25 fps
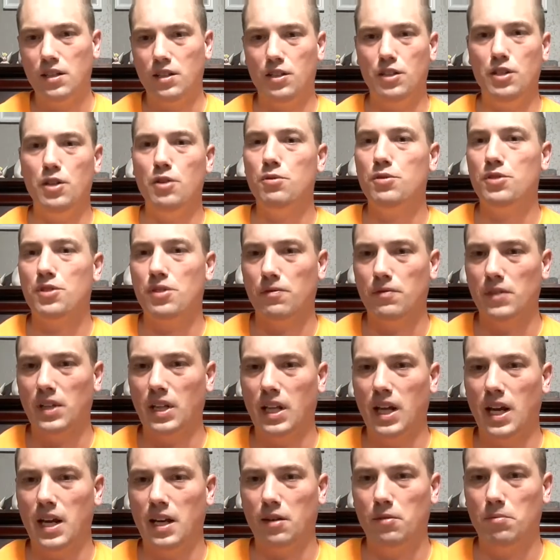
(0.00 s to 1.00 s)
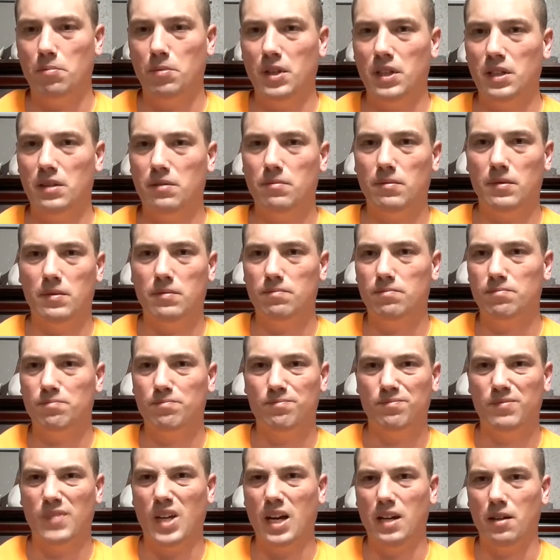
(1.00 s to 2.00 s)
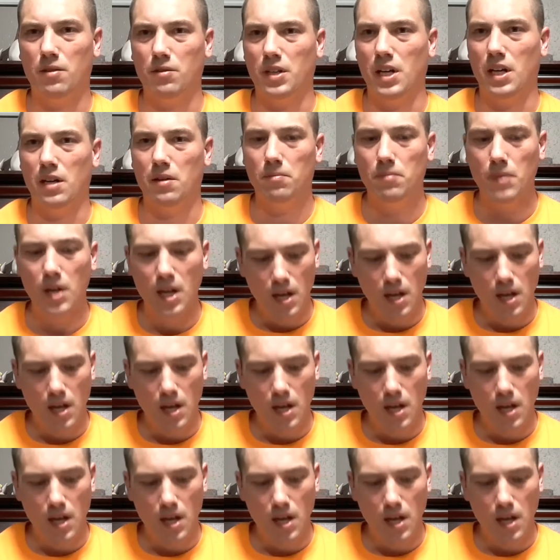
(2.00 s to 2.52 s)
use of the length, but I don't care.